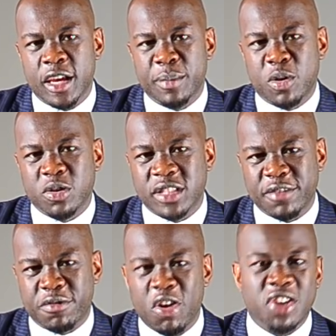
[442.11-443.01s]
Because
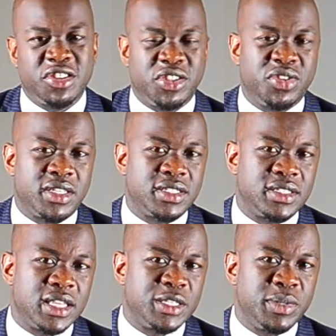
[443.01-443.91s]
they've lost the
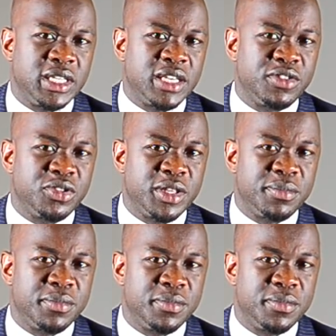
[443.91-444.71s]
trust that's been given to them.